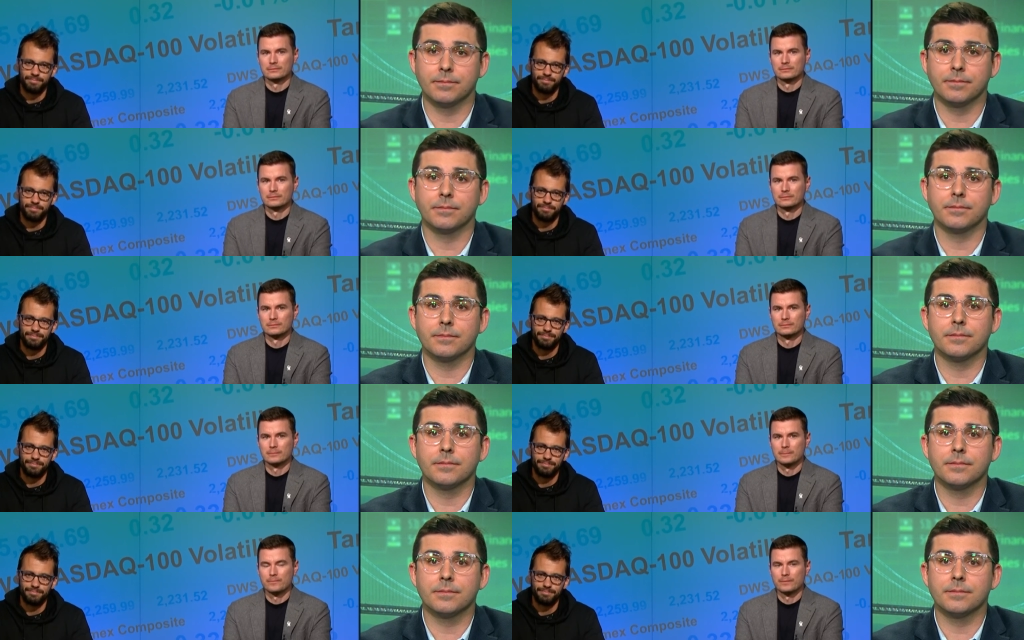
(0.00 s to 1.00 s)

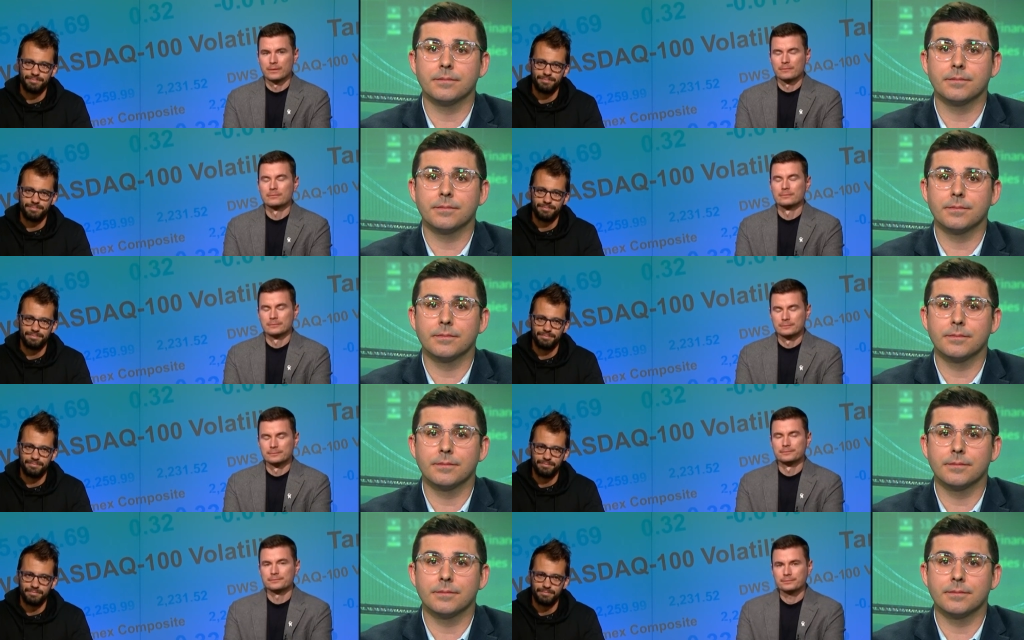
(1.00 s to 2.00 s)
[no speech]